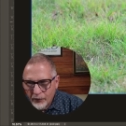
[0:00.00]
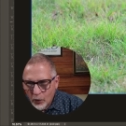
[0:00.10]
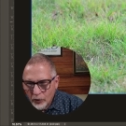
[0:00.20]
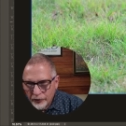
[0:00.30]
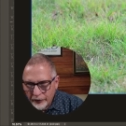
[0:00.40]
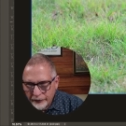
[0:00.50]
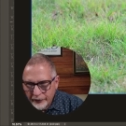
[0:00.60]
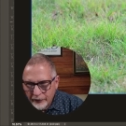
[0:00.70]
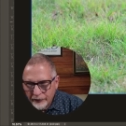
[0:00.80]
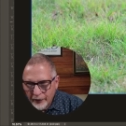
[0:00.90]
the focal
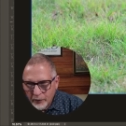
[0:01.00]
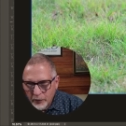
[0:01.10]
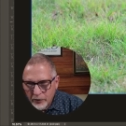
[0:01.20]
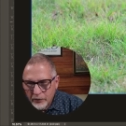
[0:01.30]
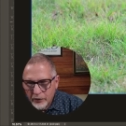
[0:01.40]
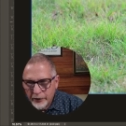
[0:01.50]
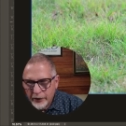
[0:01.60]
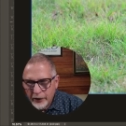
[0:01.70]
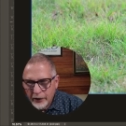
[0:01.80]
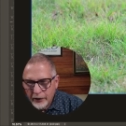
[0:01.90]
distance like we
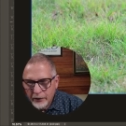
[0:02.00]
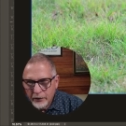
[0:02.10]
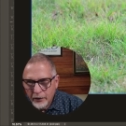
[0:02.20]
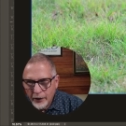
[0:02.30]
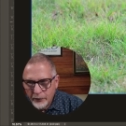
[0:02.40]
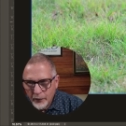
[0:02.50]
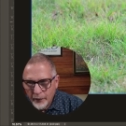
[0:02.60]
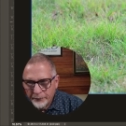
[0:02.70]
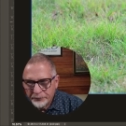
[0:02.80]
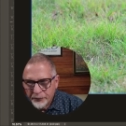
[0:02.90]
could in
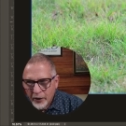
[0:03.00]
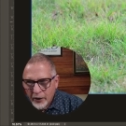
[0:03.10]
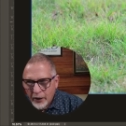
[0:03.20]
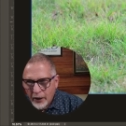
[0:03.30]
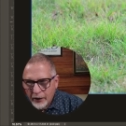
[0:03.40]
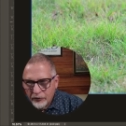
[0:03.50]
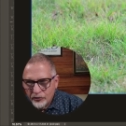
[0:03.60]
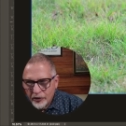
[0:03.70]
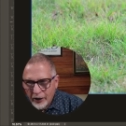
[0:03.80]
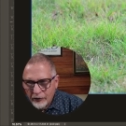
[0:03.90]
Lightroom. I
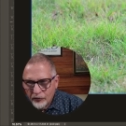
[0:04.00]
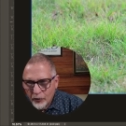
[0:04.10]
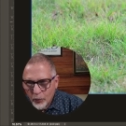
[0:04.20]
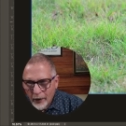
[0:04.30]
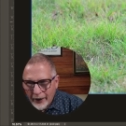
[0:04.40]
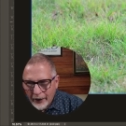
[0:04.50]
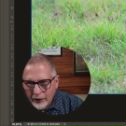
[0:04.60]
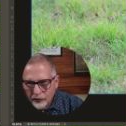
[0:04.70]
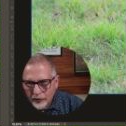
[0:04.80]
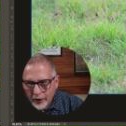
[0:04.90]
can change the
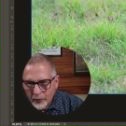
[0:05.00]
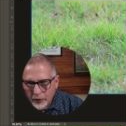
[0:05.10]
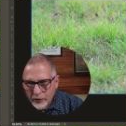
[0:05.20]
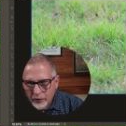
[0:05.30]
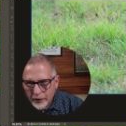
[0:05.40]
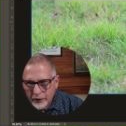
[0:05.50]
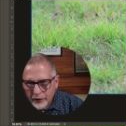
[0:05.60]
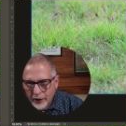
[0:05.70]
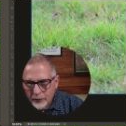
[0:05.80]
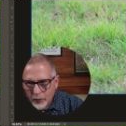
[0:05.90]
range like we could in
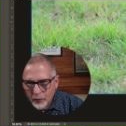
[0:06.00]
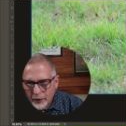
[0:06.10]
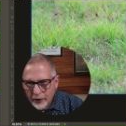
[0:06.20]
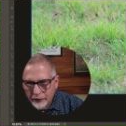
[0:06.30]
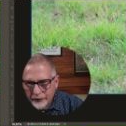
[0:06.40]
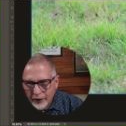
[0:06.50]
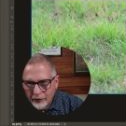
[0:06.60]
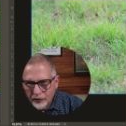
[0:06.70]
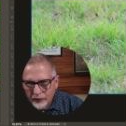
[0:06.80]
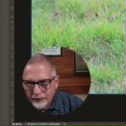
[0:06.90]
Lightroom. I could
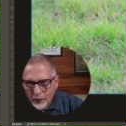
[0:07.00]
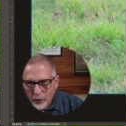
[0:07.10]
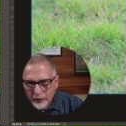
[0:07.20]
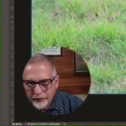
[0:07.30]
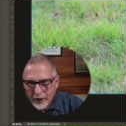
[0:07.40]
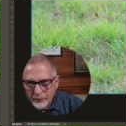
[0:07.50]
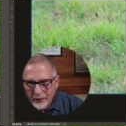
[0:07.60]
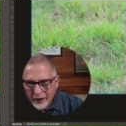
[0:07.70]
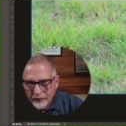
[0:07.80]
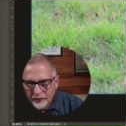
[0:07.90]
say just focus
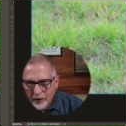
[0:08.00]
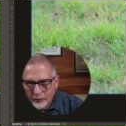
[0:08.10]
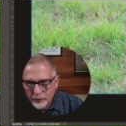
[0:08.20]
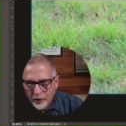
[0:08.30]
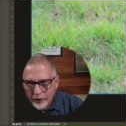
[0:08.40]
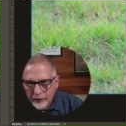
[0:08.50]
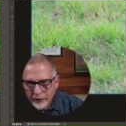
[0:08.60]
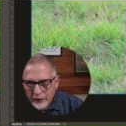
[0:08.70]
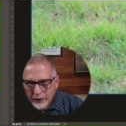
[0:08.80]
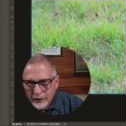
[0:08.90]
on my
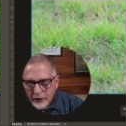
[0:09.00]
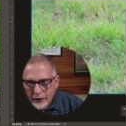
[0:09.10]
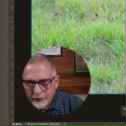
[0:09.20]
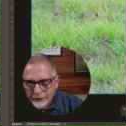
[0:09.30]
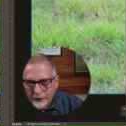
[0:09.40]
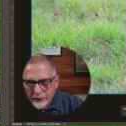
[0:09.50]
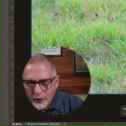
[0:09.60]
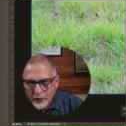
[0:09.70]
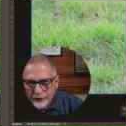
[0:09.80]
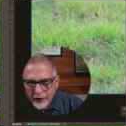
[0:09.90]
subject, and if I
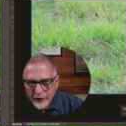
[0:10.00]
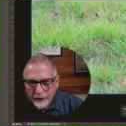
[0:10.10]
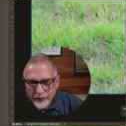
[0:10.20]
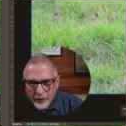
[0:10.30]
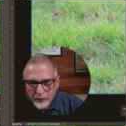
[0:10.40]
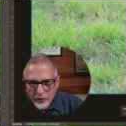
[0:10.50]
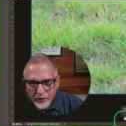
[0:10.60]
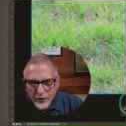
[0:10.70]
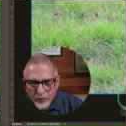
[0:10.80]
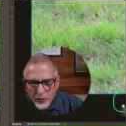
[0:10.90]
focus on the
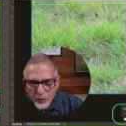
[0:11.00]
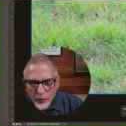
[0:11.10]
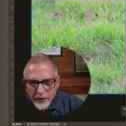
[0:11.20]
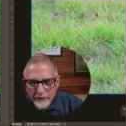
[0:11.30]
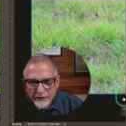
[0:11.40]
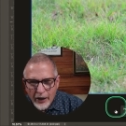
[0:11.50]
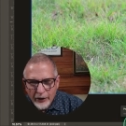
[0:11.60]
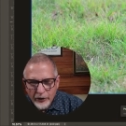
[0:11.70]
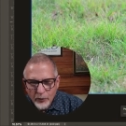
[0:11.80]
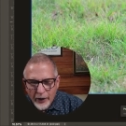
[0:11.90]
subject, it will
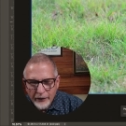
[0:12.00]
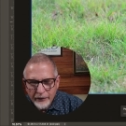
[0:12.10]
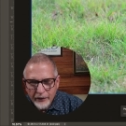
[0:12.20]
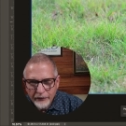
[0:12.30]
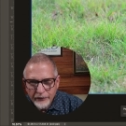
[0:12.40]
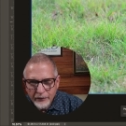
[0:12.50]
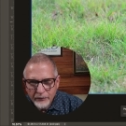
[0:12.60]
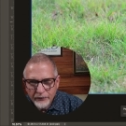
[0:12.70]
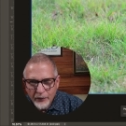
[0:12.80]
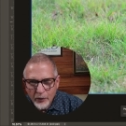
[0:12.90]
reevaluate this
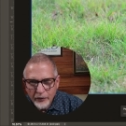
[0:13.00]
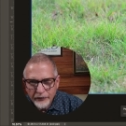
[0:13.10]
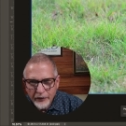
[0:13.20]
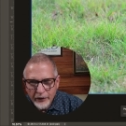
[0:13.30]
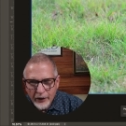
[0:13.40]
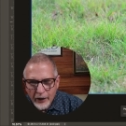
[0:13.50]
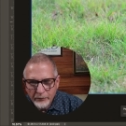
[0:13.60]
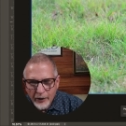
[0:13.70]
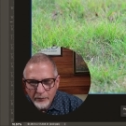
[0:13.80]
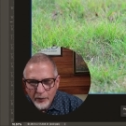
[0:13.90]
and focus in
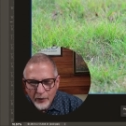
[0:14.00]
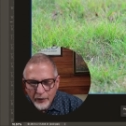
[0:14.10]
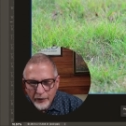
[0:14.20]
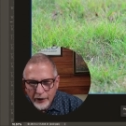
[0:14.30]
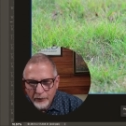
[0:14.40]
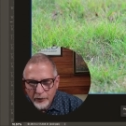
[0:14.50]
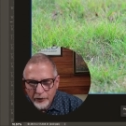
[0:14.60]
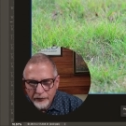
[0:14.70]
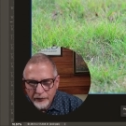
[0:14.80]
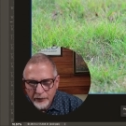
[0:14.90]
on my bird, I
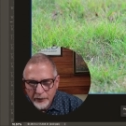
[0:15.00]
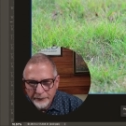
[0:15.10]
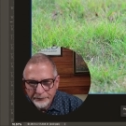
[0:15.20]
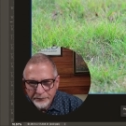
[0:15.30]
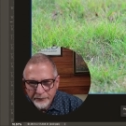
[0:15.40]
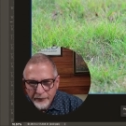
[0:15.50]
would assume.